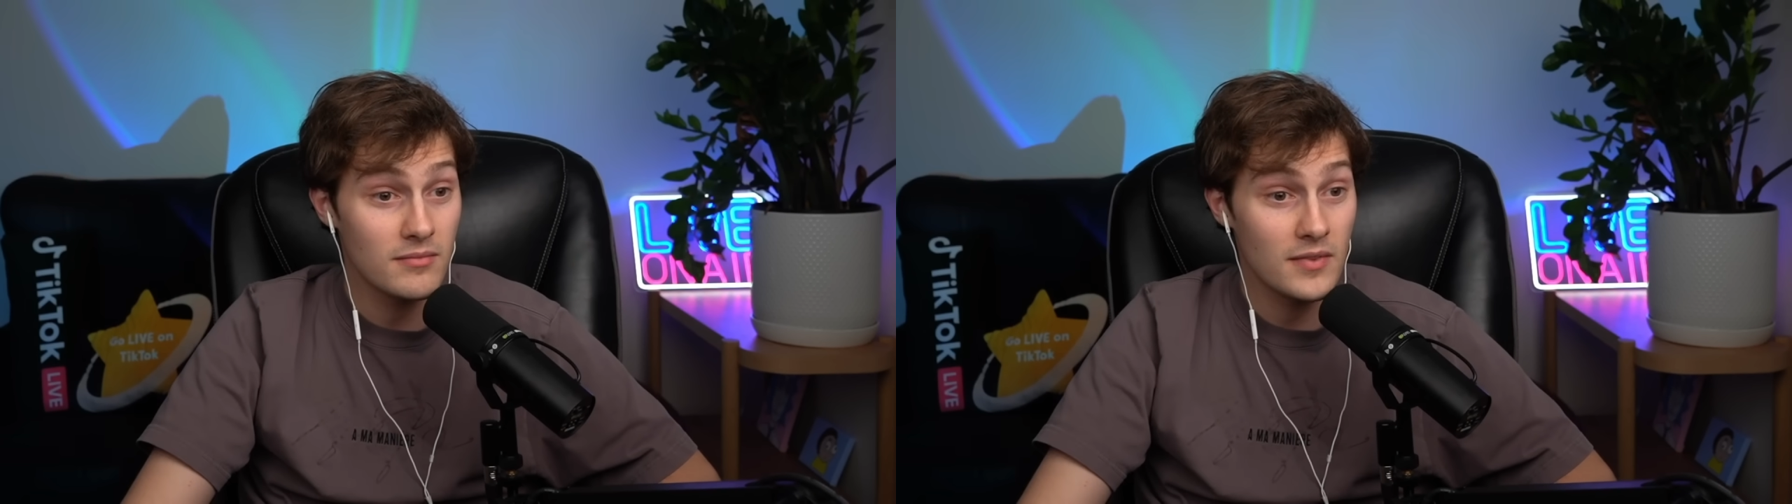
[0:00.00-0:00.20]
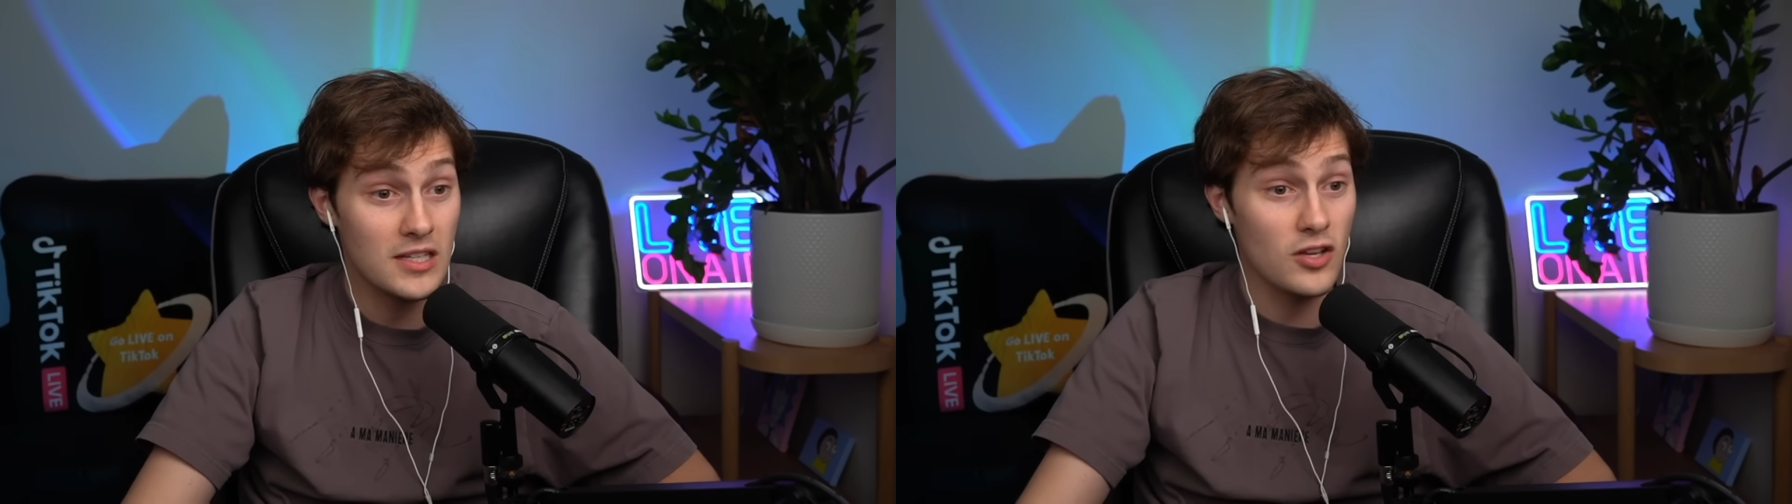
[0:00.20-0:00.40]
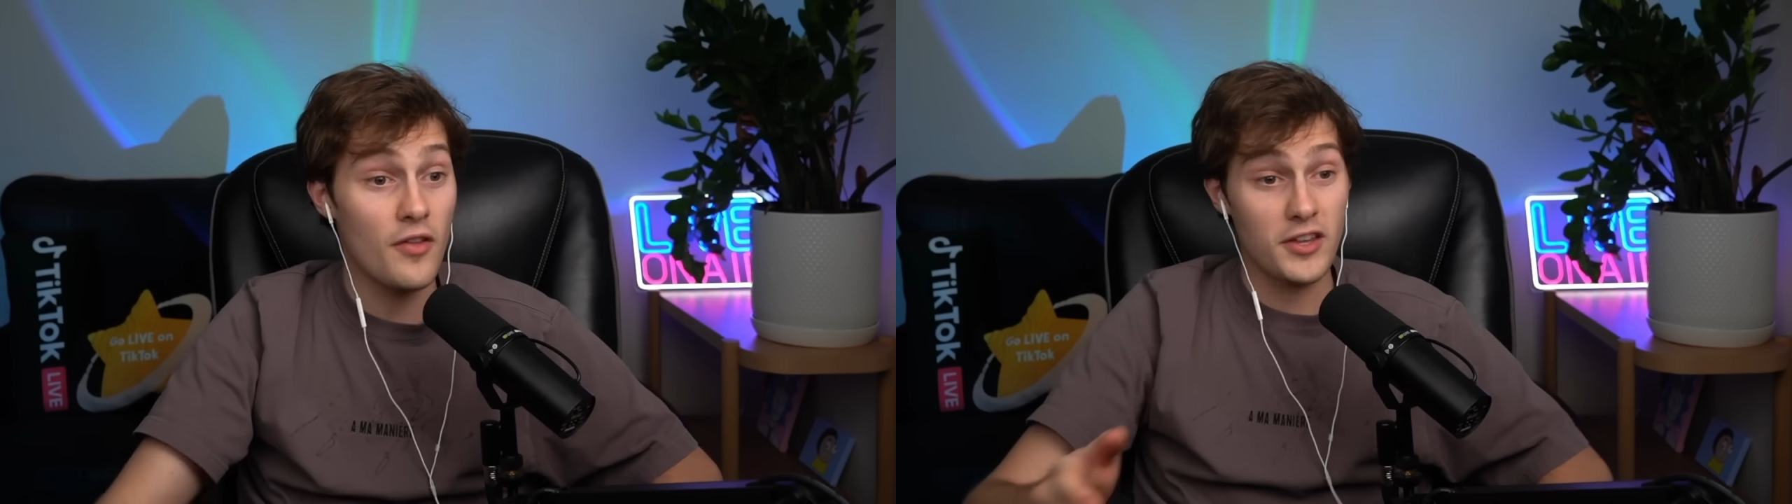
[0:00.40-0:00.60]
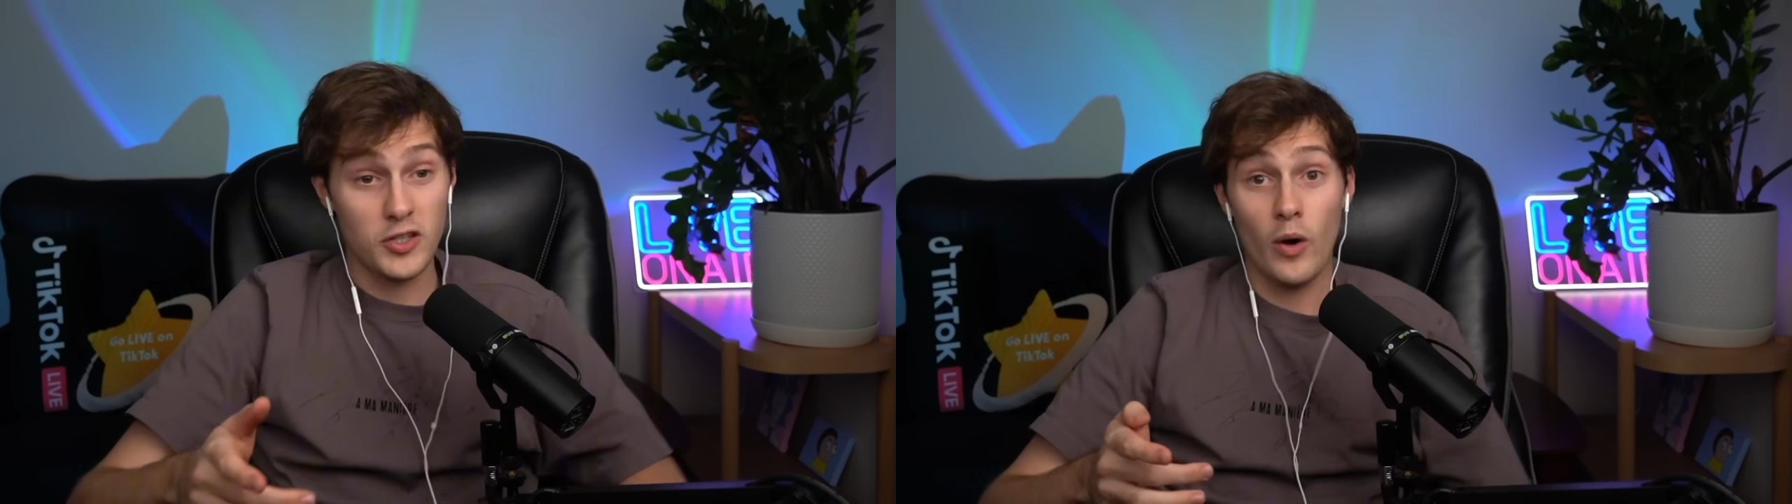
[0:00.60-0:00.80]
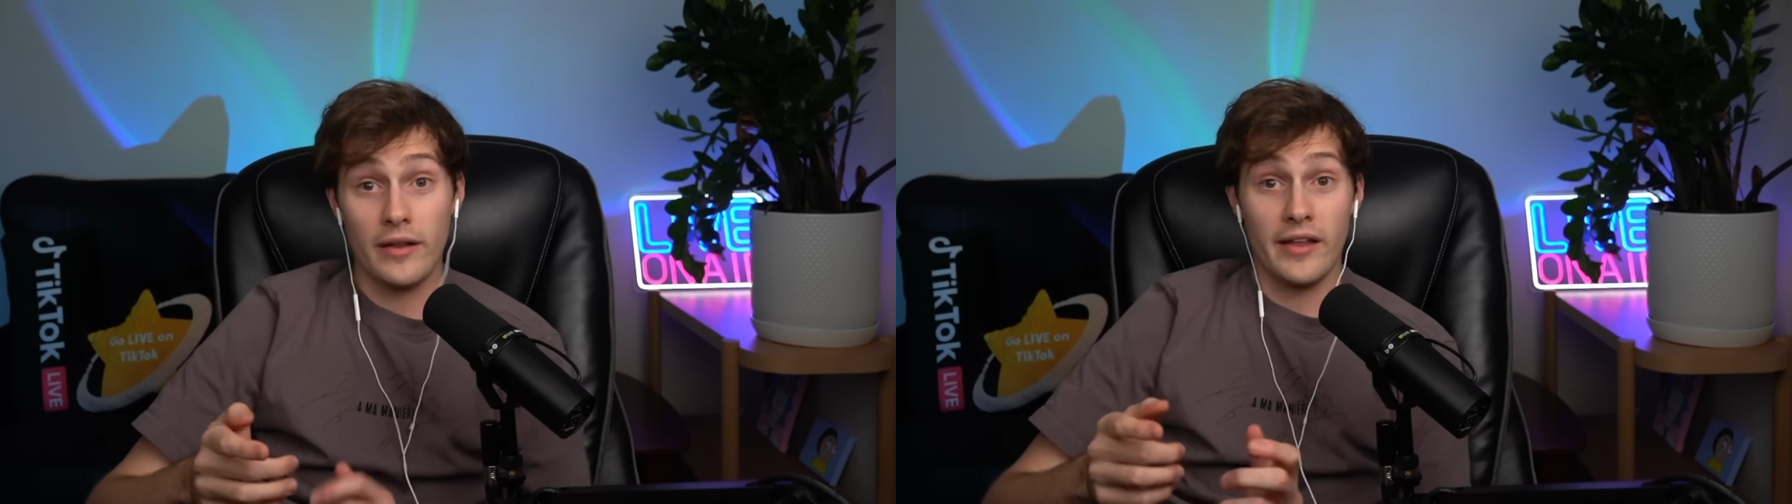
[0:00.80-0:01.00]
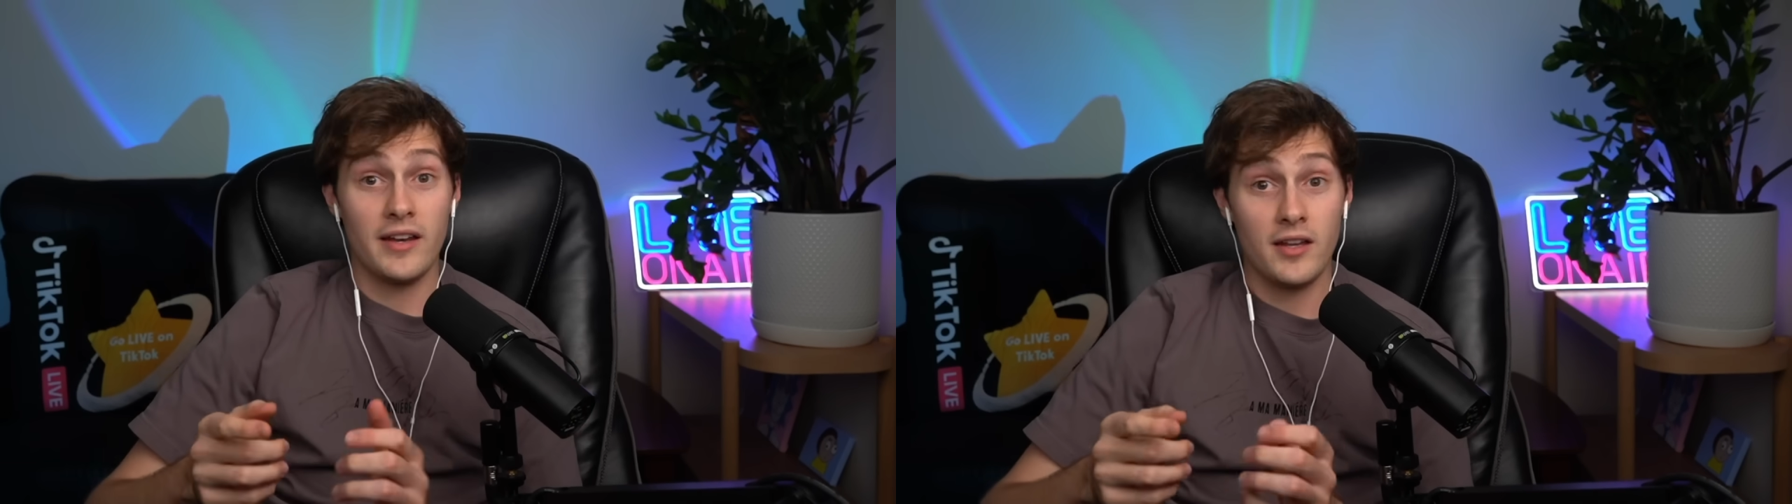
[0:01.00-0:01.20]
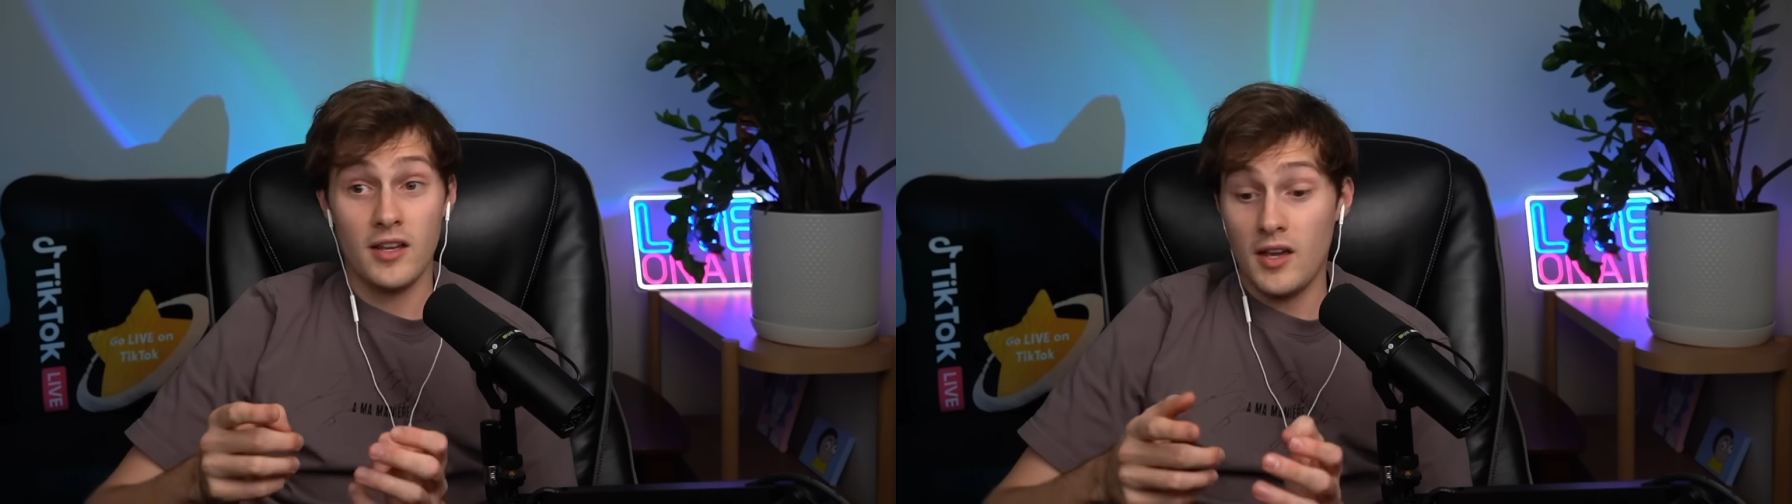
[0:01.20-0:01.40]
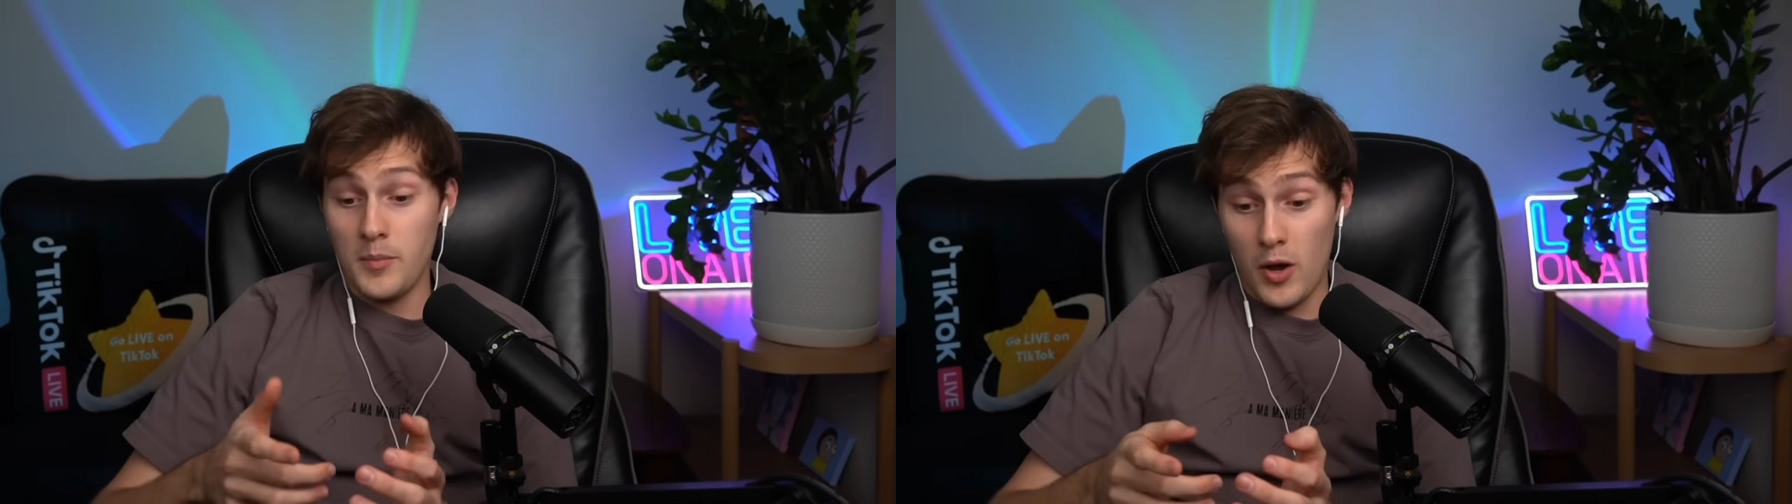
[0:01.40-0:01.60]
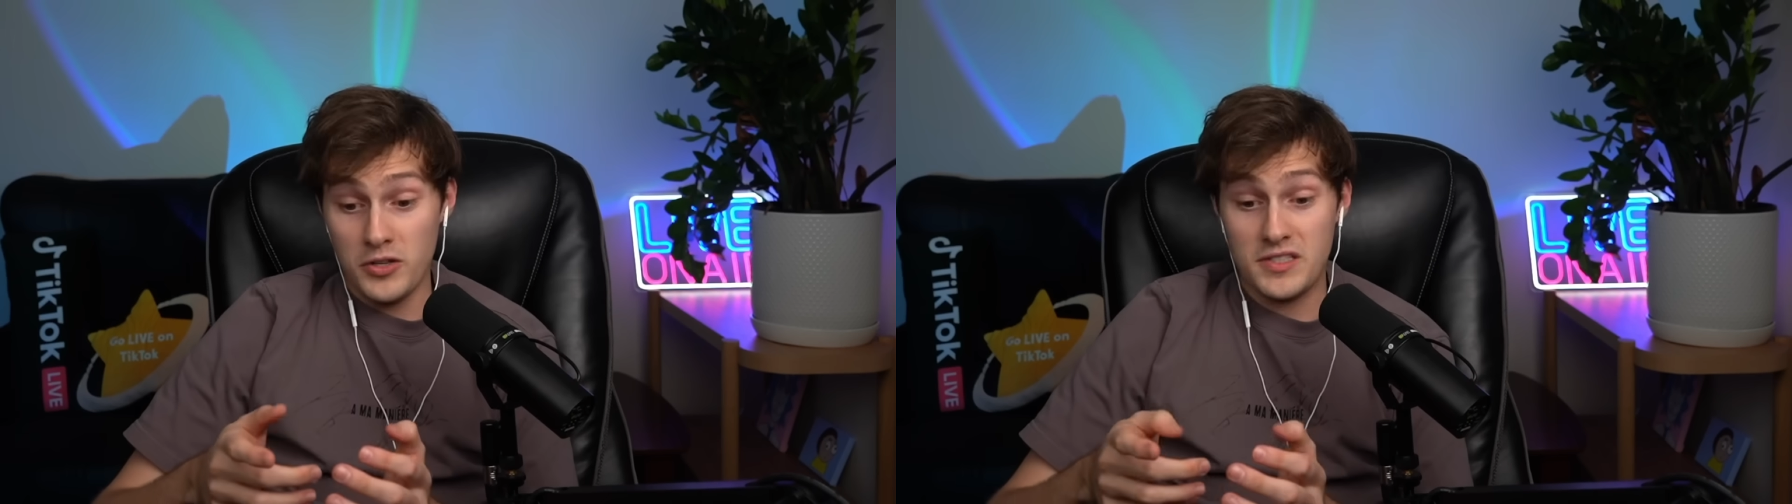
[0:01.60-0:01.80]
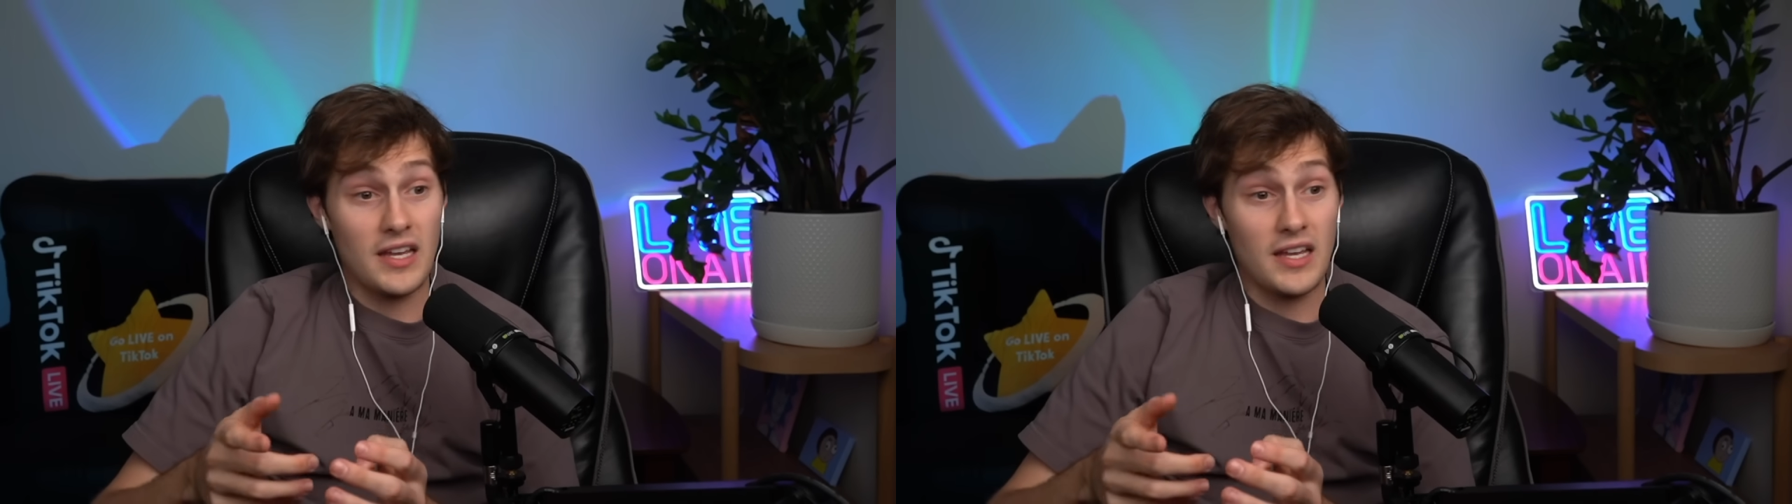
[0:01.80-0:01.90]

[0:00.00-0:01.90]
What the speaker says: He's on the toilet posting